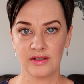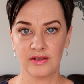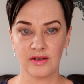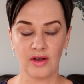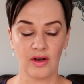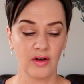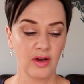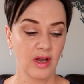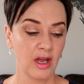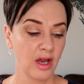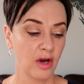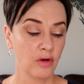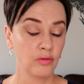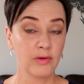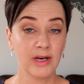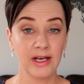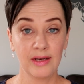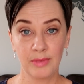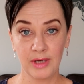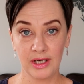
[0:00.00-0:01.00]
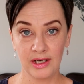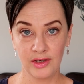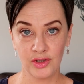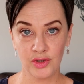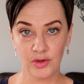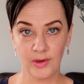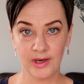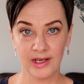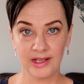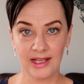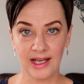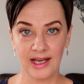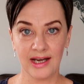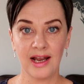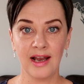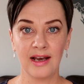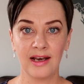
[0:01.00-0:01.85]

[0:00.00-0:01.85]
So really been enjoying that.